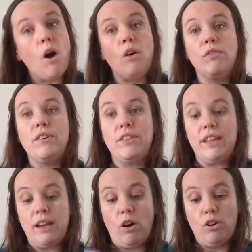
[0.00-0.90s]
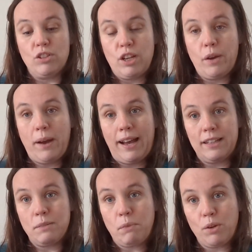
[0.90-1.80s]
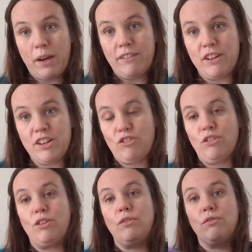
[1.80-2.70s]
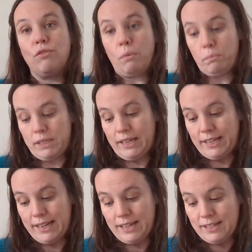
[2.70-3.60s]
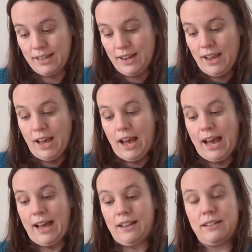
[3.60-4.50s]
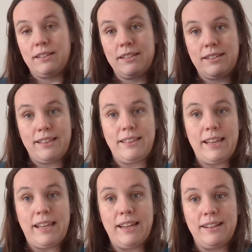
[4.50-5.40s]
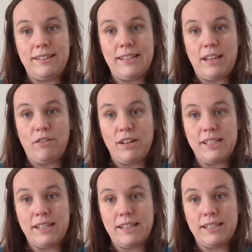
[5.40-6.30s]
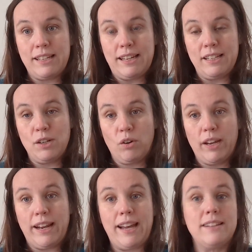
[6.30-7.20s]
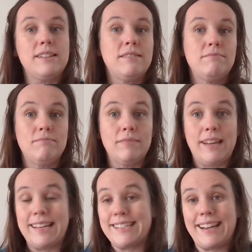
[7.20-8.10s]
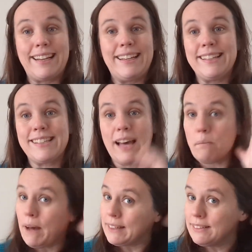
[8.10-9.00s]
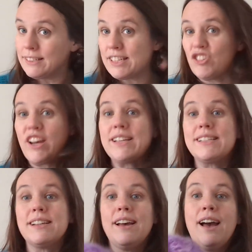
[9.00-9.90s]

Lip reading: of the Oslo Hat mohair edition from Petit Knit, and did the decreases in stockinette exactly as that pattern suggests.